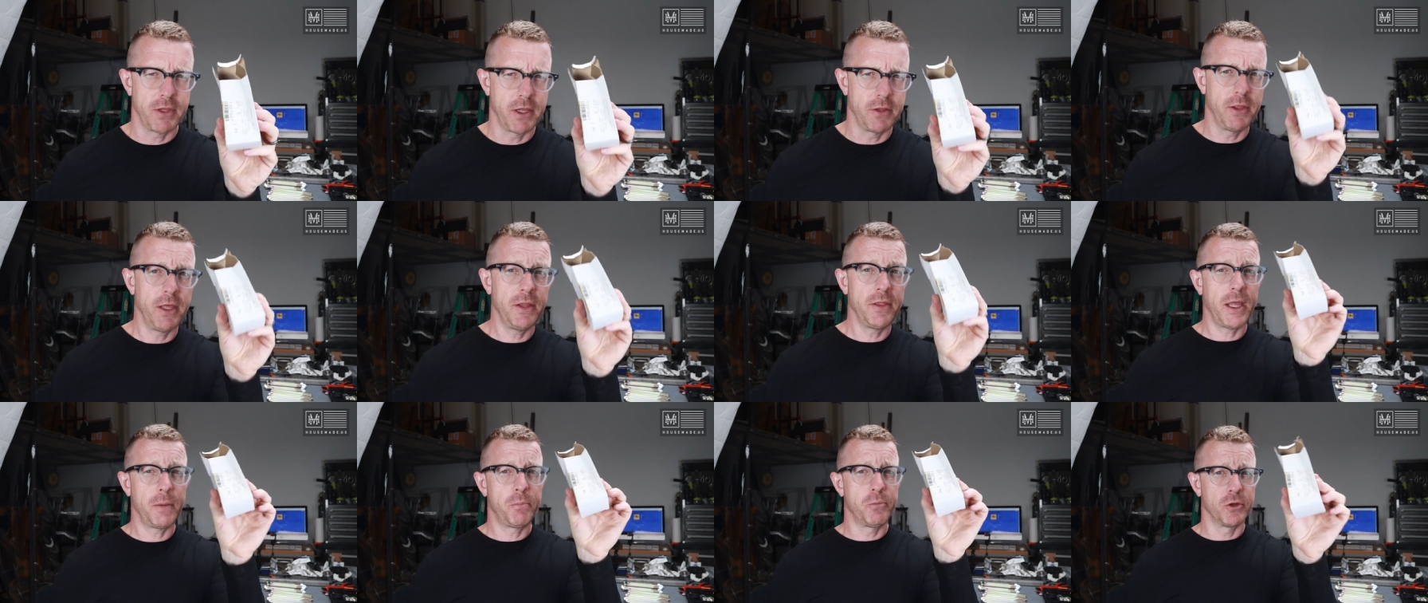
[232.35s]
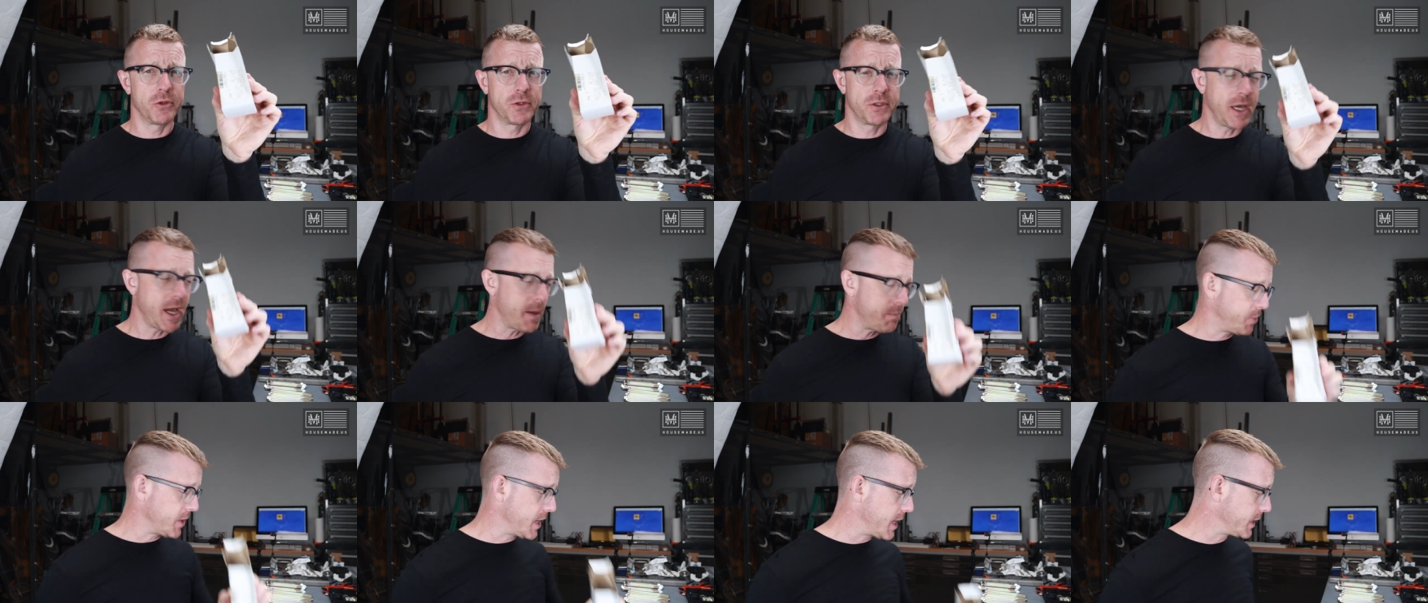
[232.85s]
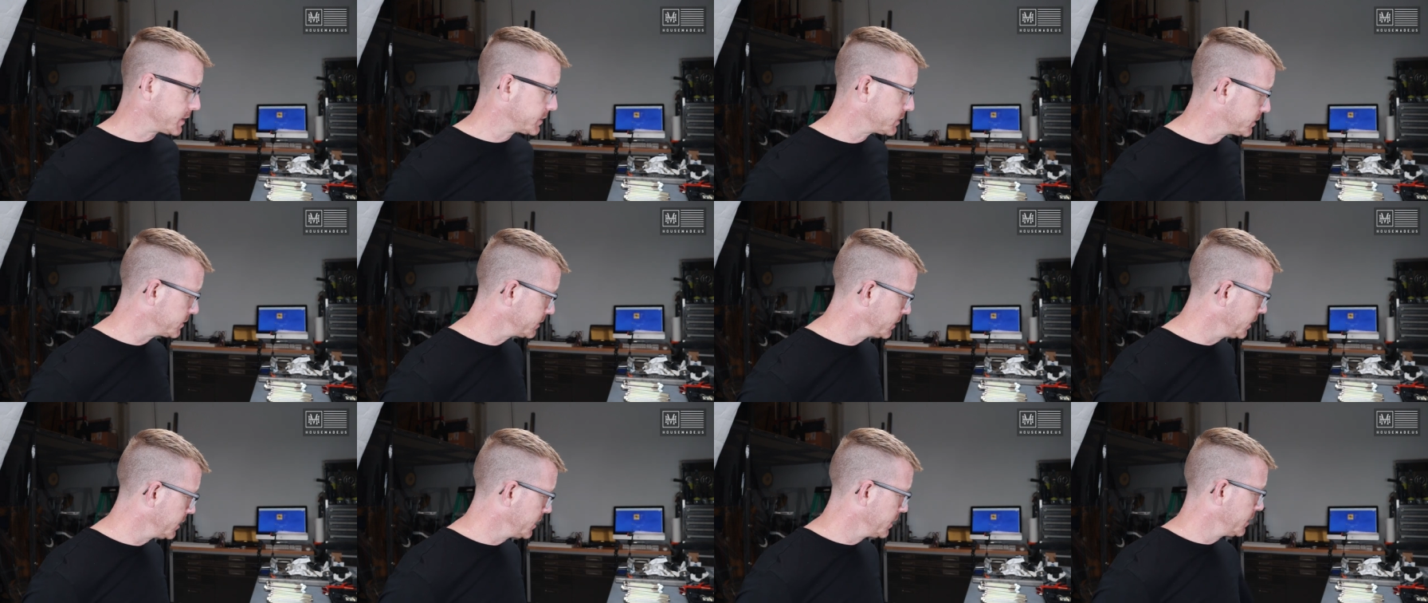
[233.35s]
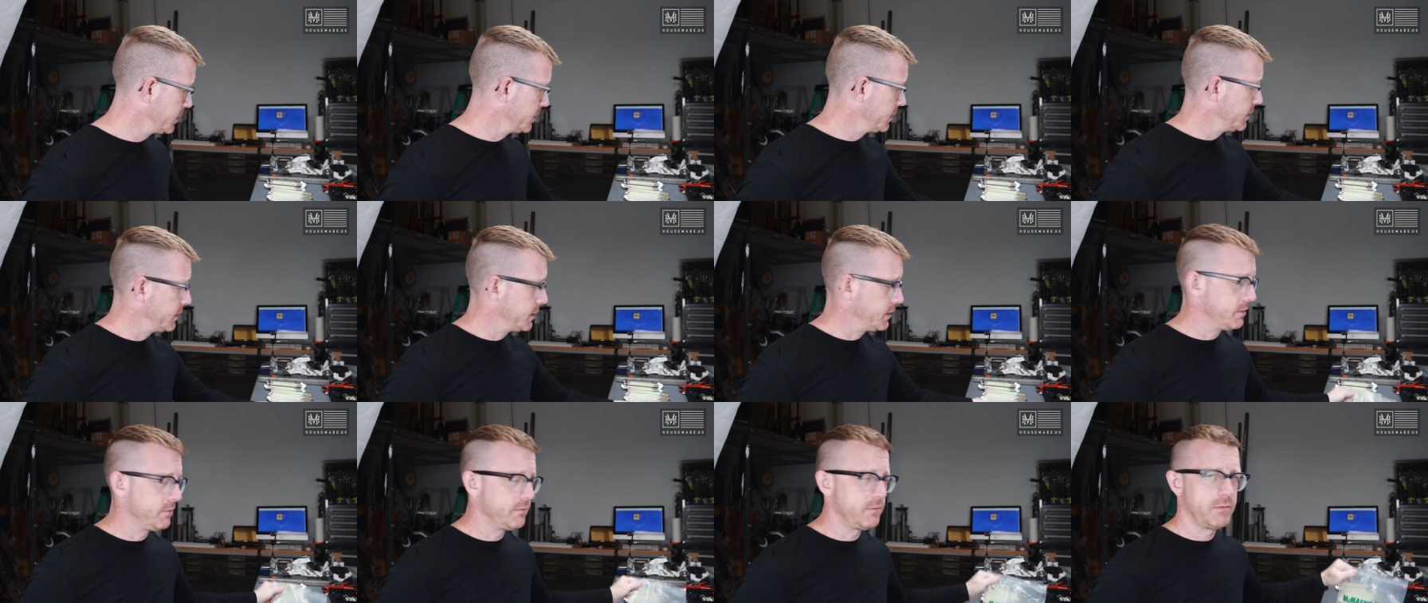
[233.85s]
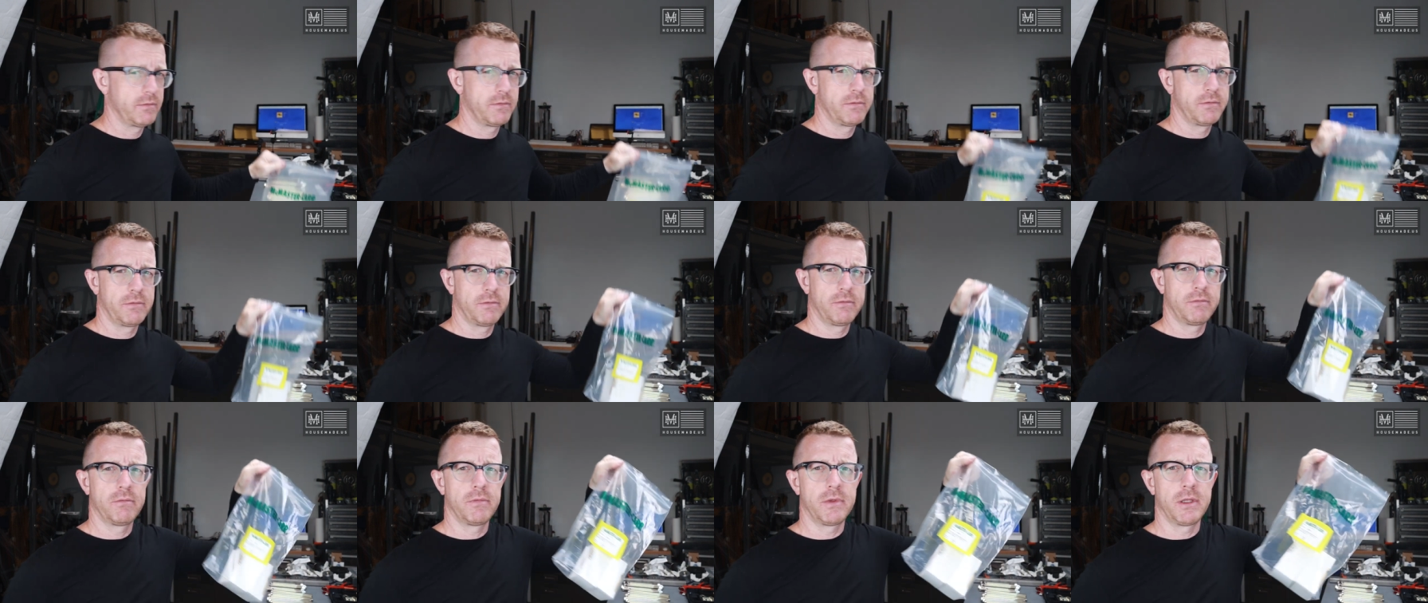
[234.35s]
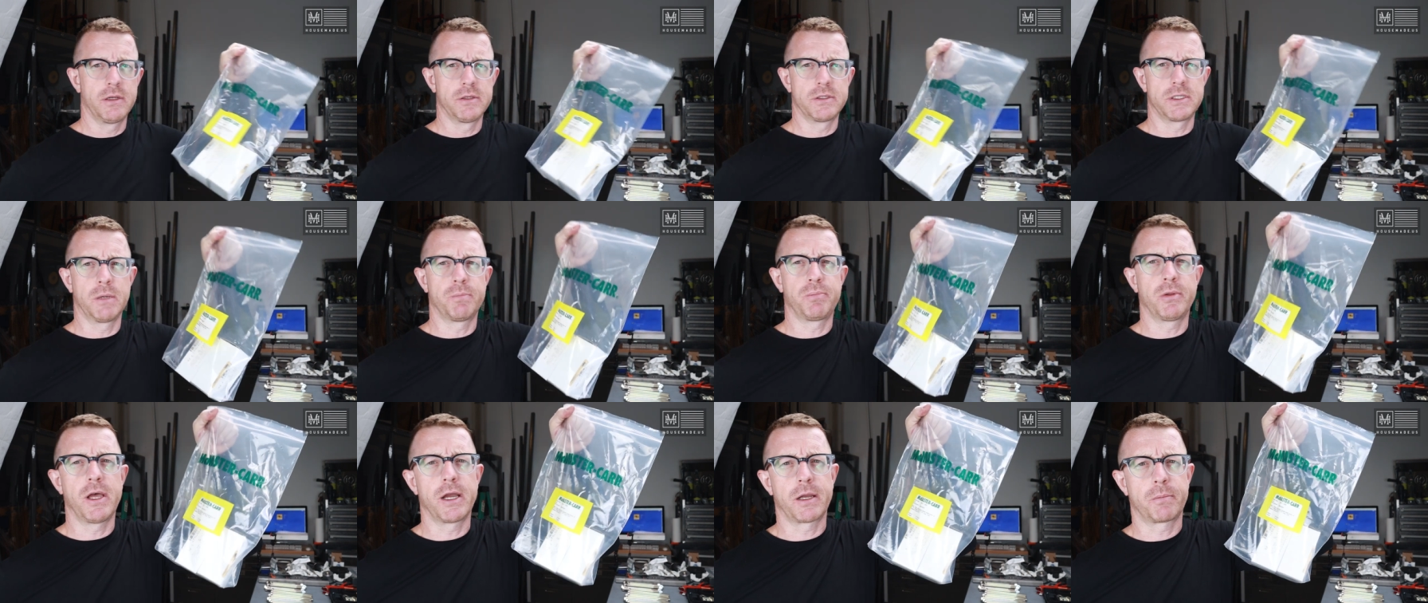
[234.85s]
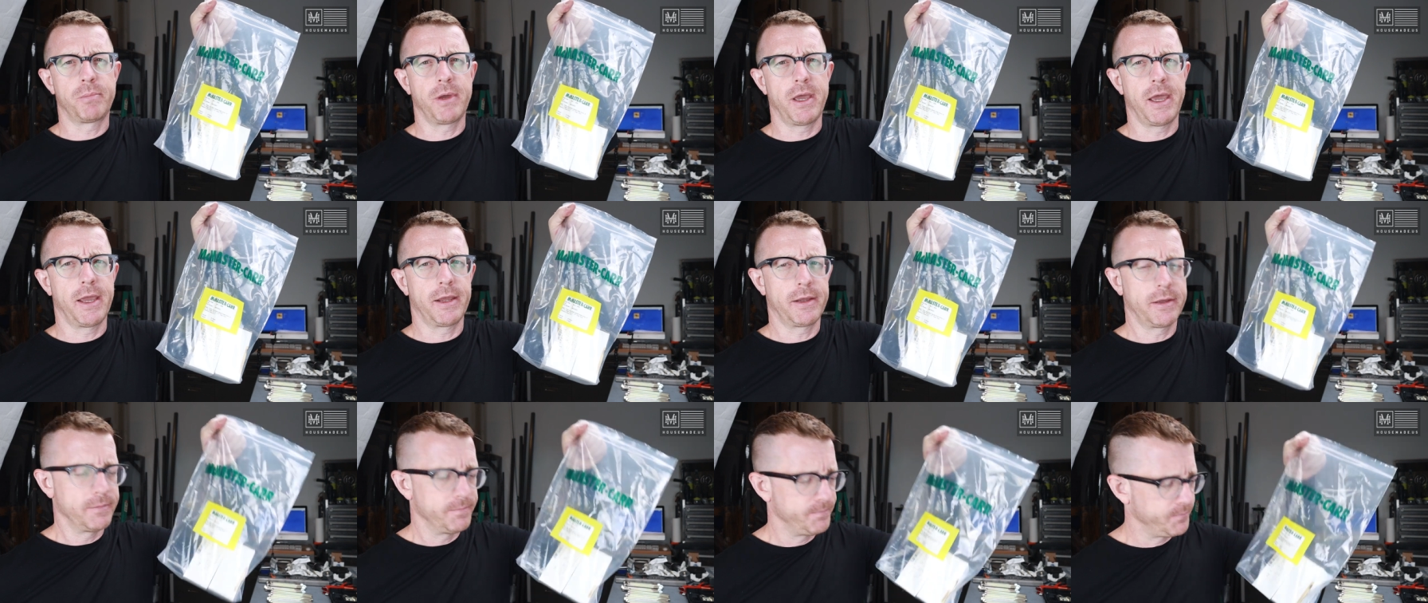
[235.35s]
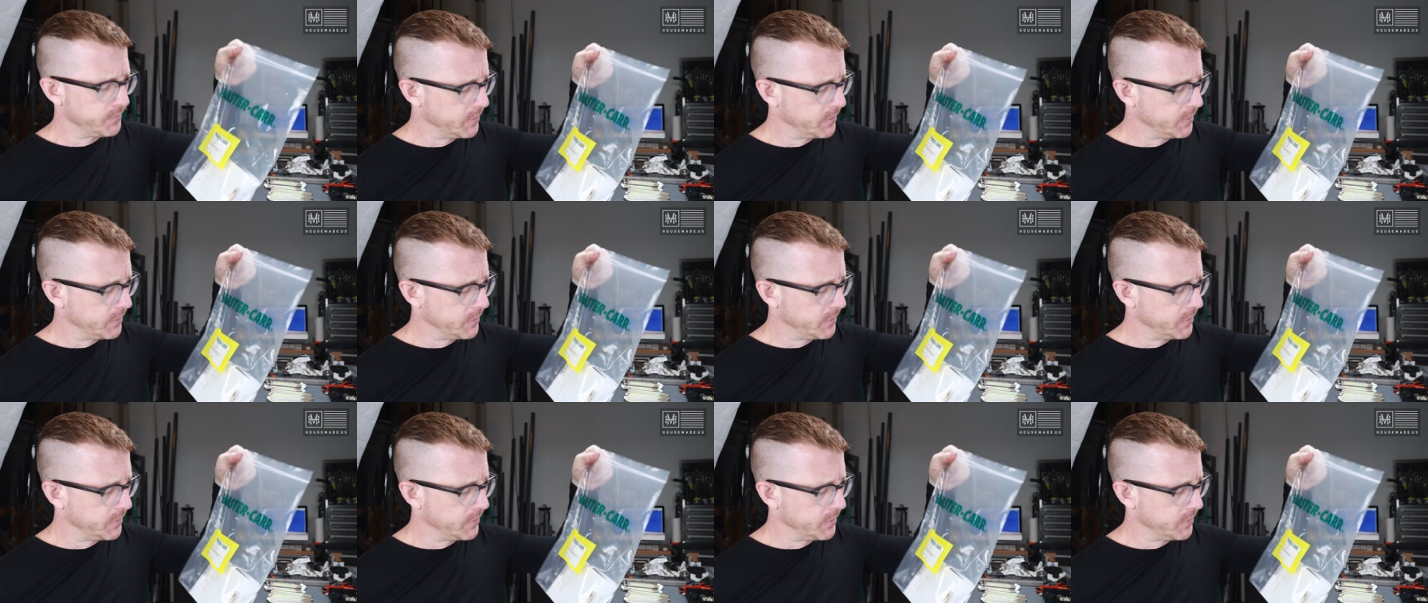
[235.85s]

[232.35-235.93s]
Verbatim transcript: And then they put that box in a Ziploc bag.